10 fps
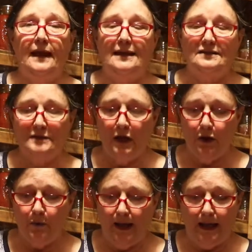And
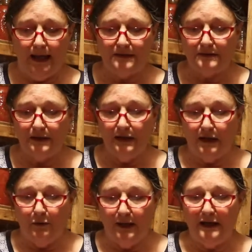so it's,
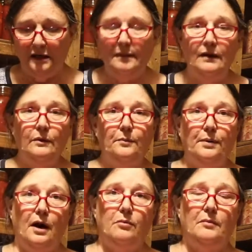it could be a real
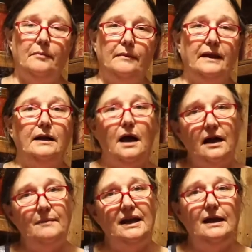problem. The
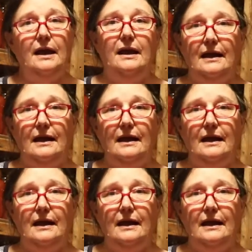economy,